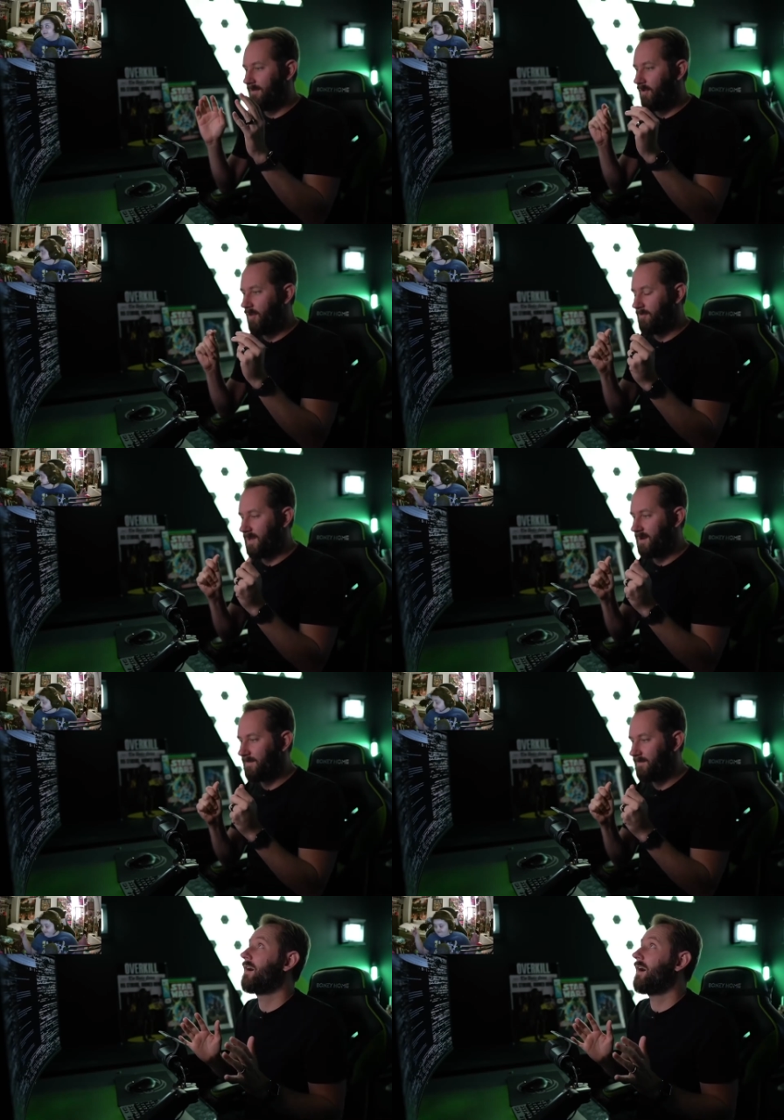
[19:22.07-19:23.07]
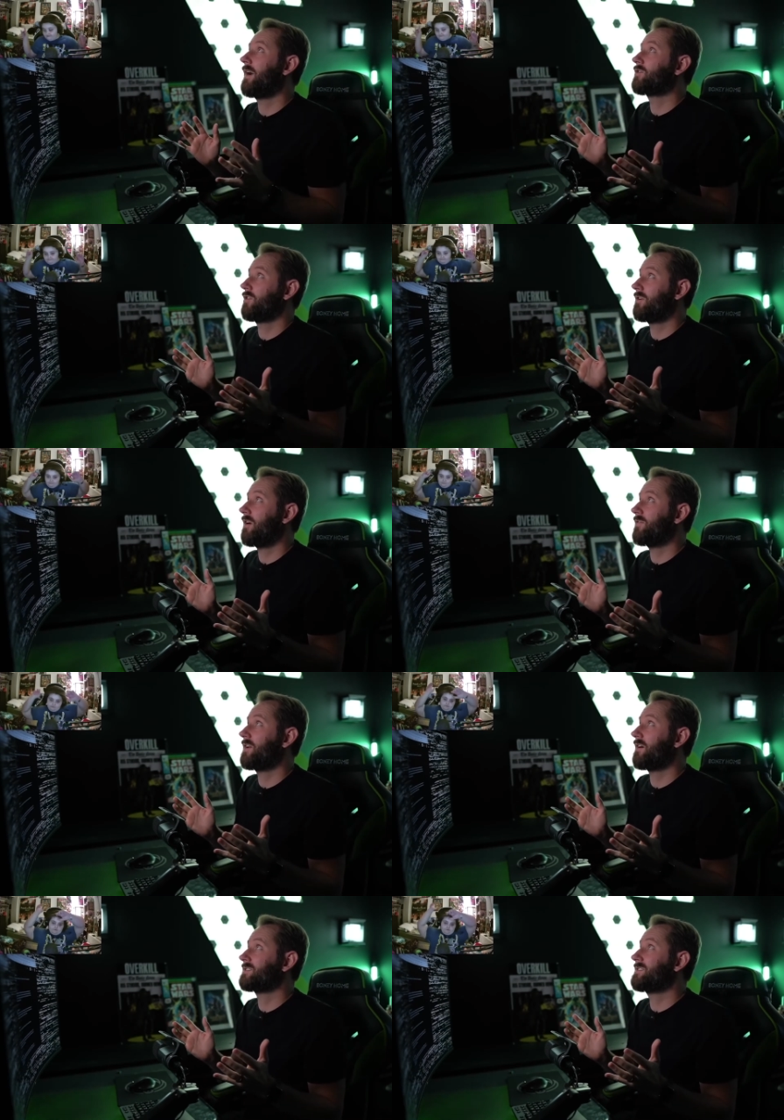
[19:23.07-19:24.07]
Follow me here. I turned off the
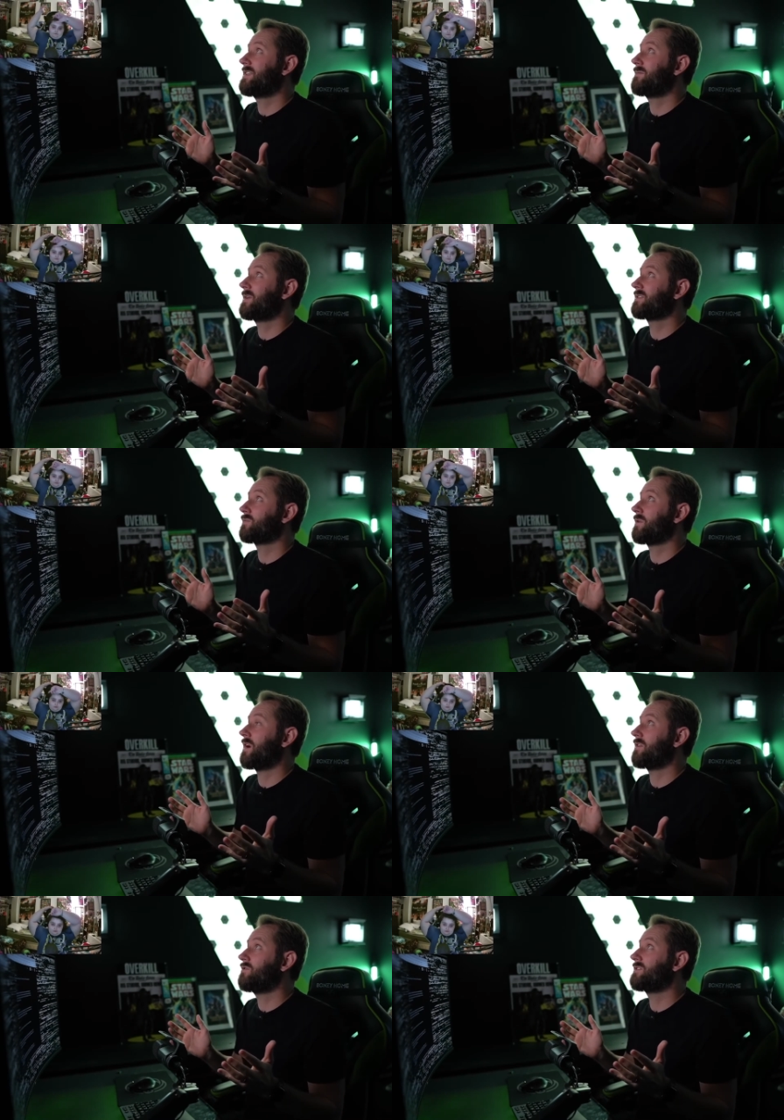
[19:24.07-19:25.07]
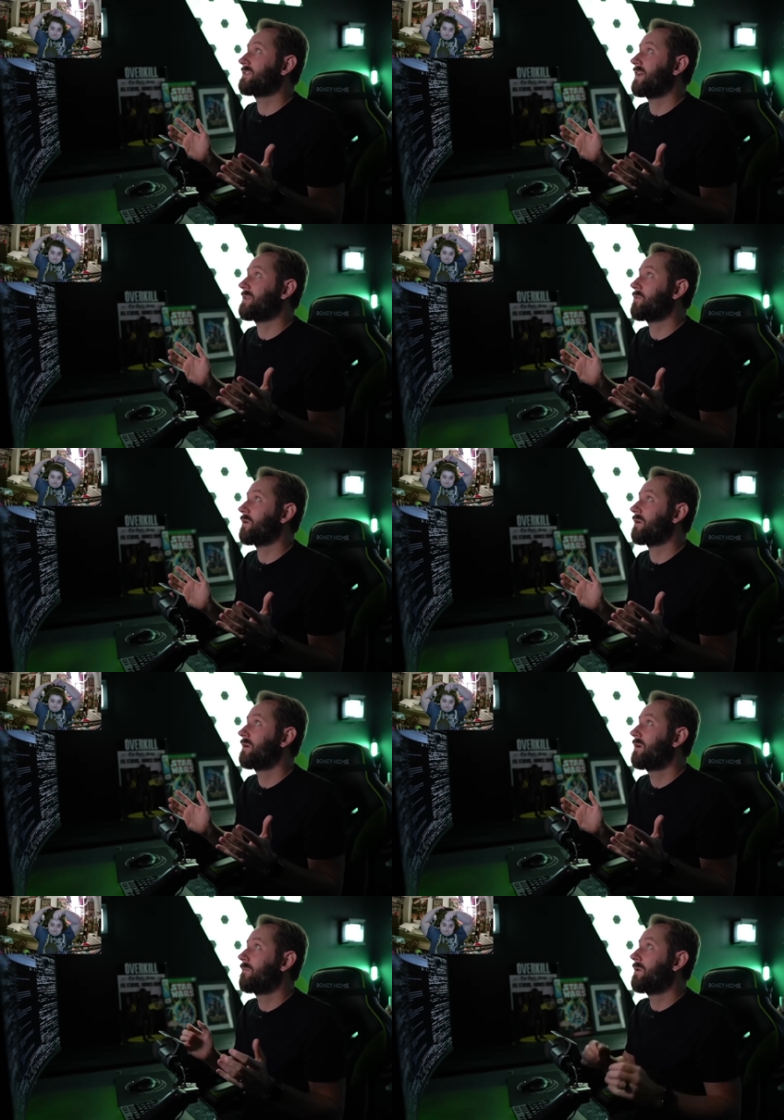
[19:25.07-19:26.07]
RSD because we're not using that anymore.
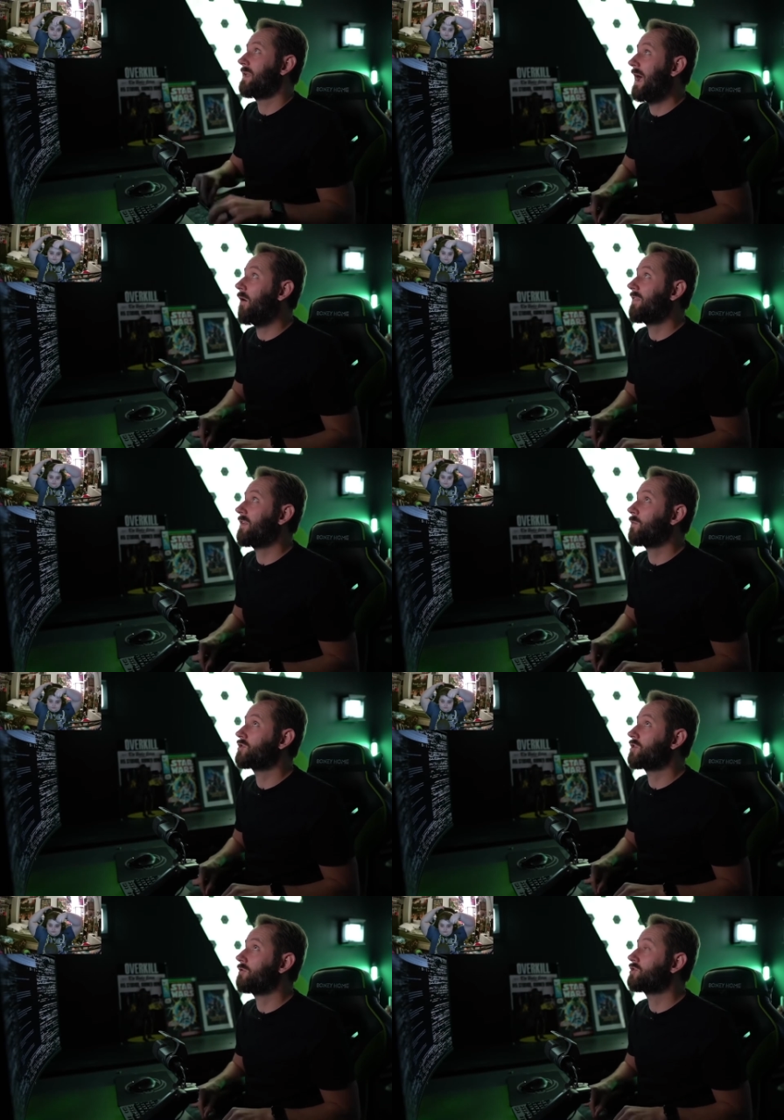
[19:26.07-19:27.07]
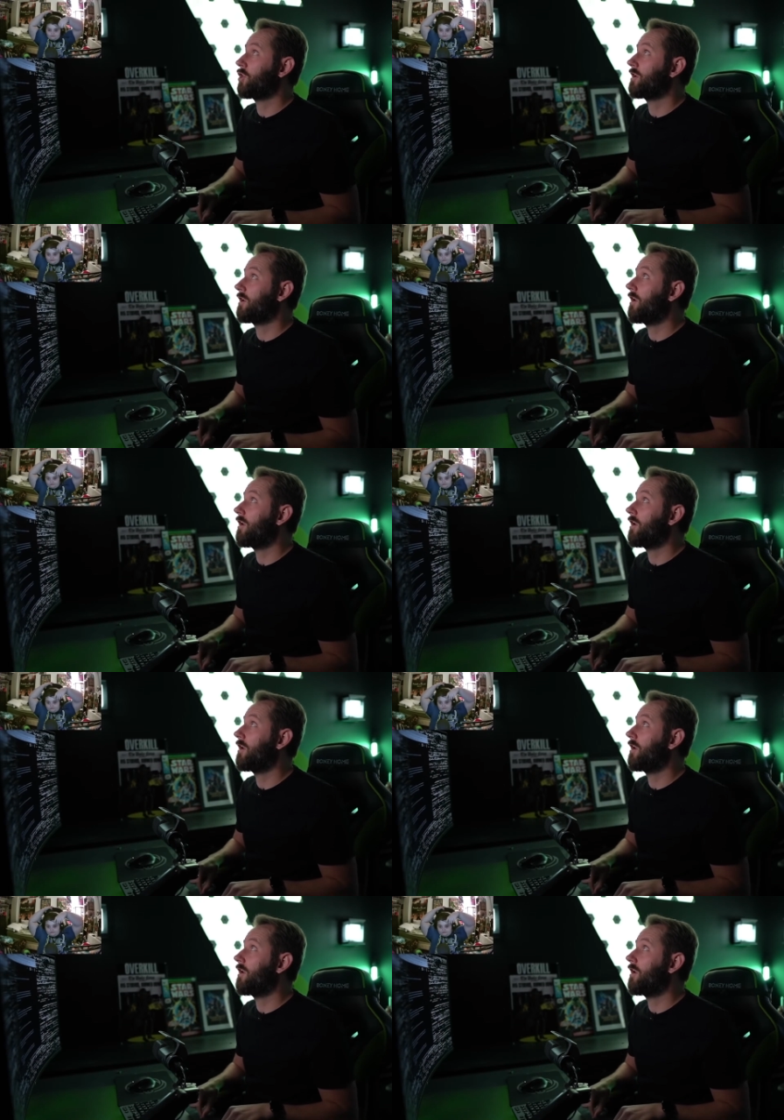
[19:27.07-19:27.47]
Yeah. But now I think we should go turn it